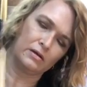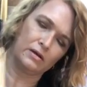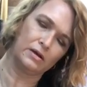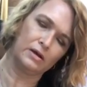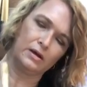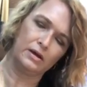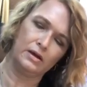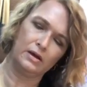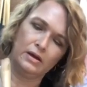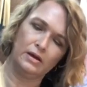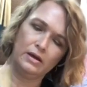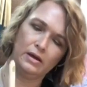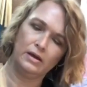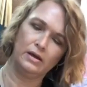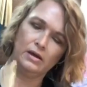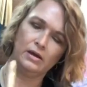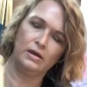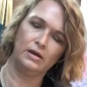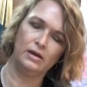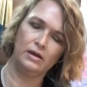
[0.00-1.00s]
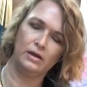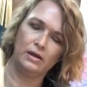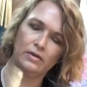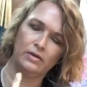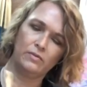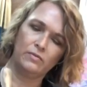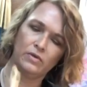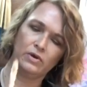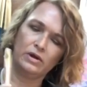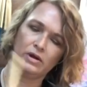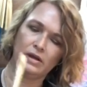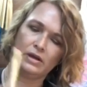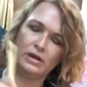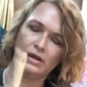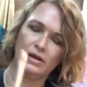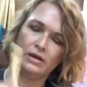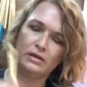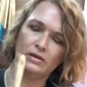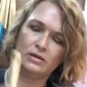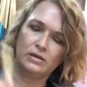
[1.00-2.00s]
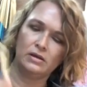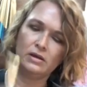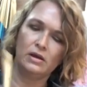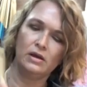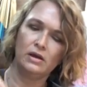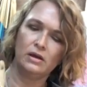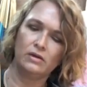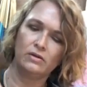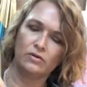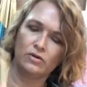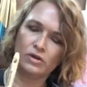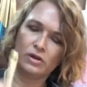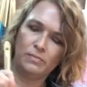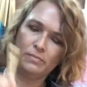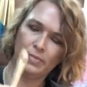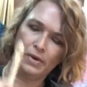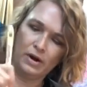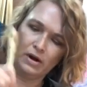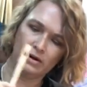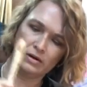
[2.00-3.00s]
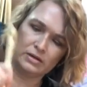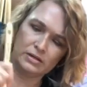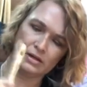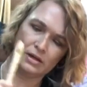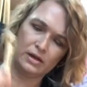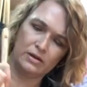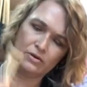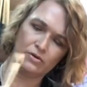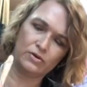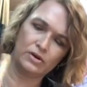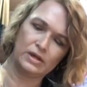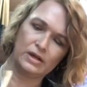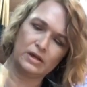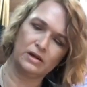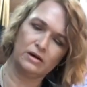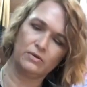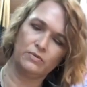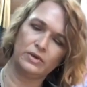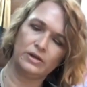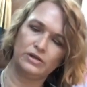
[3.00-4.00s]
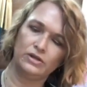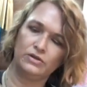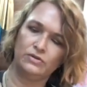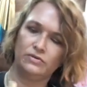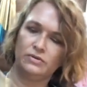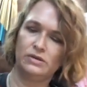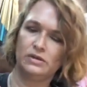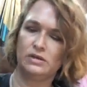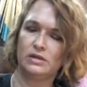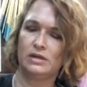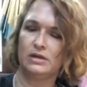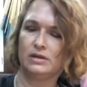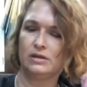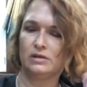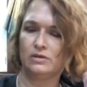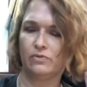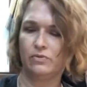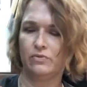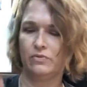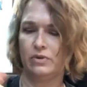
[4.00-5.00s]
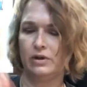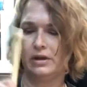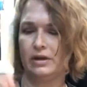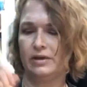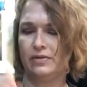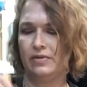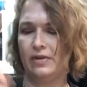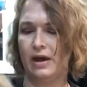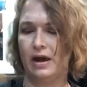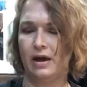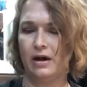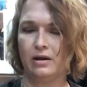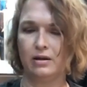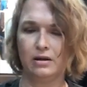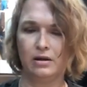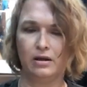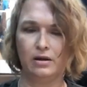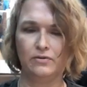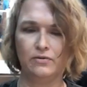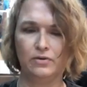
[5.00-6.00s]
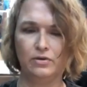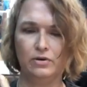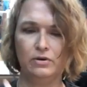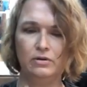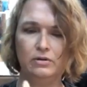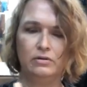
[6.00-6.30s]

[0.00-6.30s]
Okay, and then we're gonna get, there's some parts that under here we do see, so we wanna get that covered.